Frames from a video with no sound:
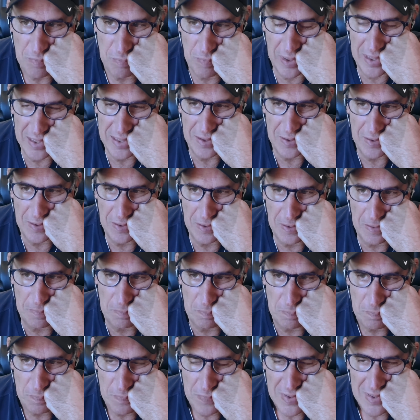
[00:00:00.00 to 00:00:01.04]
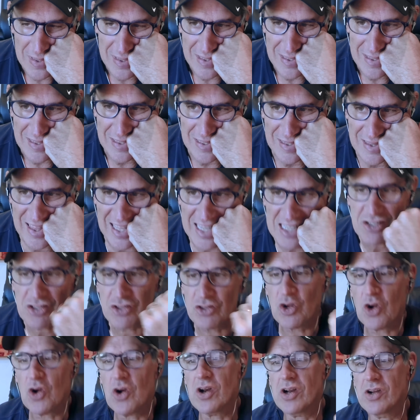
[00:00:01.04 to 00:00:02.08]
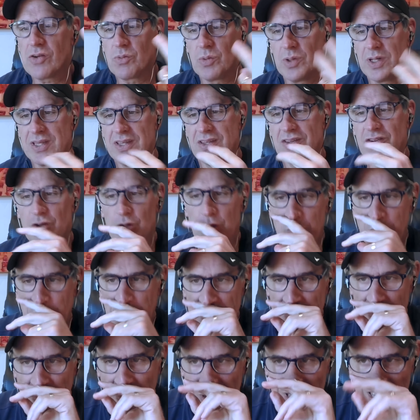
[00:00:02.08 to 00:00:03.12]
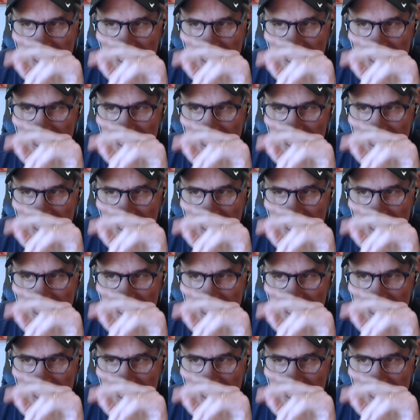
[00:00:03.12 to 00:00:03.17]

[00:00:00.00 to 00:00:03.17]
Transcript: But, um, they started with two people.